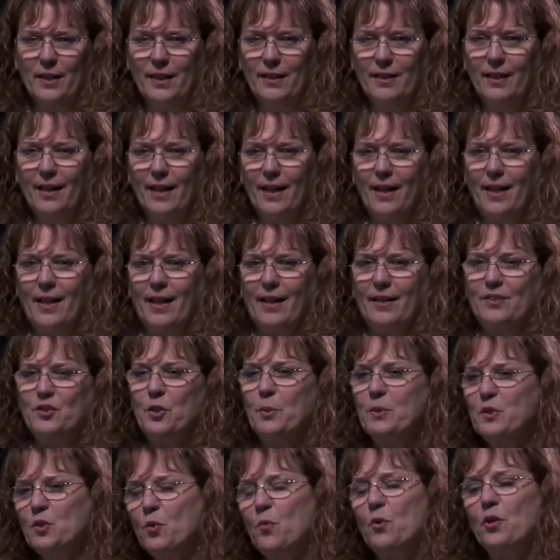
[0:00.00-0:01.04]
And so I
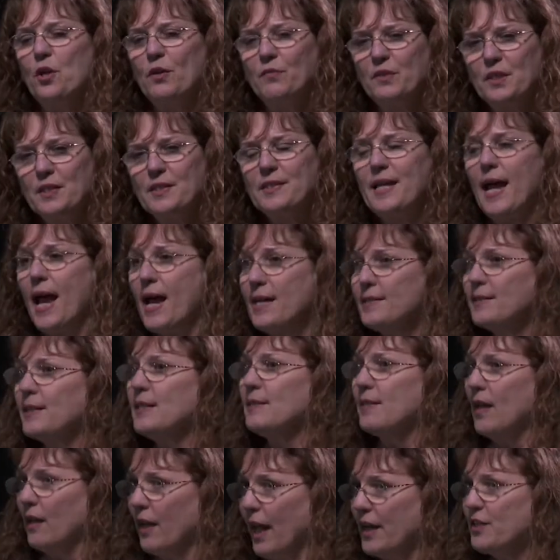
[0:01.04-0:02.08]
was going over the task
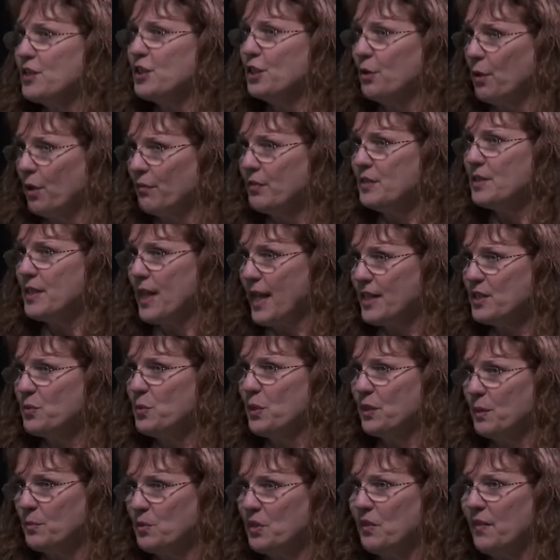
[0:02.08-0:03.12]
because I like to go over tests
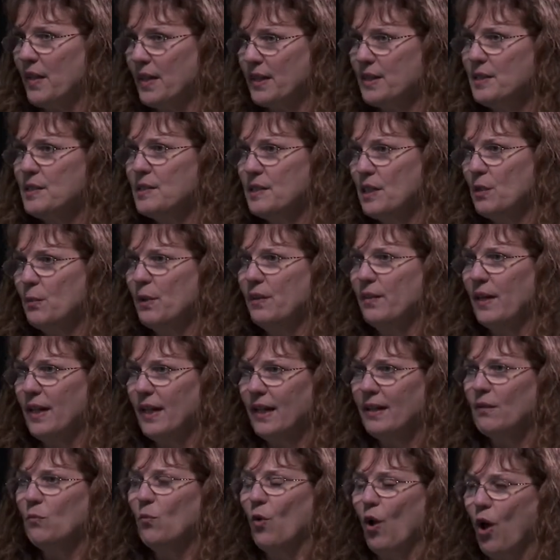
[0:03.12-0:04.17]
with them so they can see what they
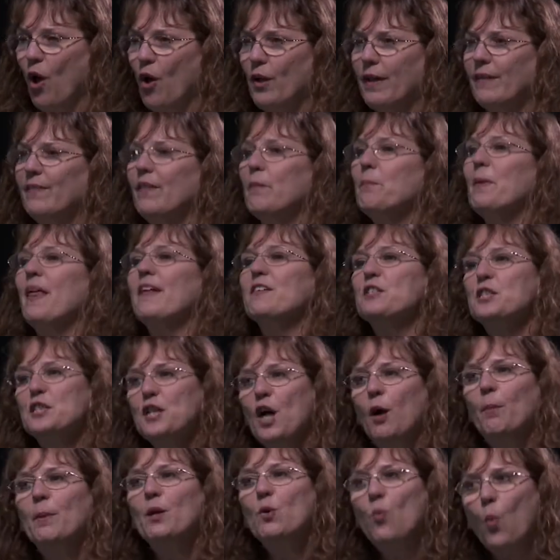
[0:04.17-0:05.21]
get wrong and that they have to
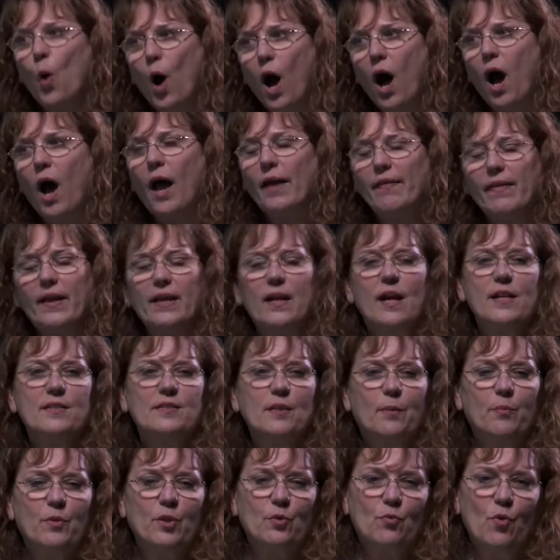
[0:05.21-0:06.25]
tell me why they got
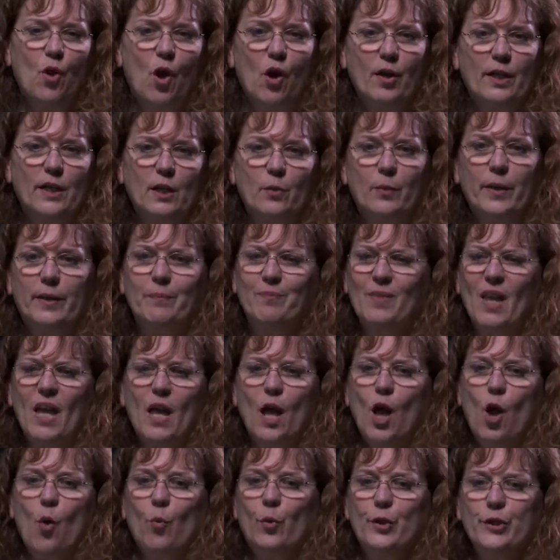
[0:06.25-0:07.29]
something wrong. And he went,
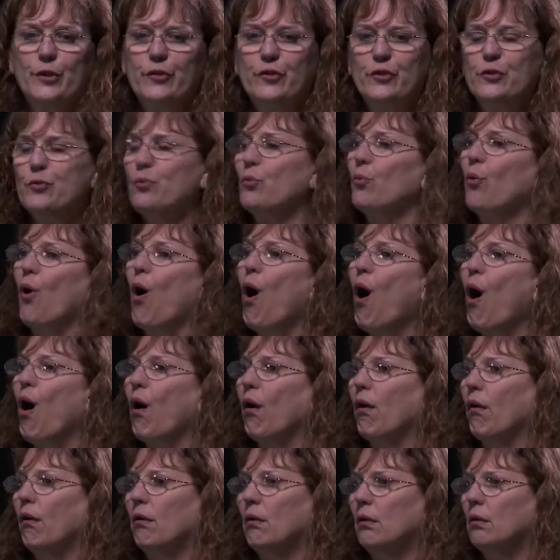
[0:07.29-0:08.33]
well, you're just
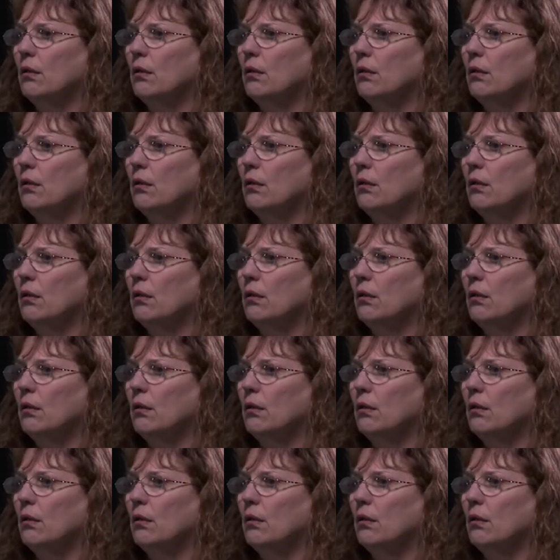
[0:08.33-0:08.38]
wrong.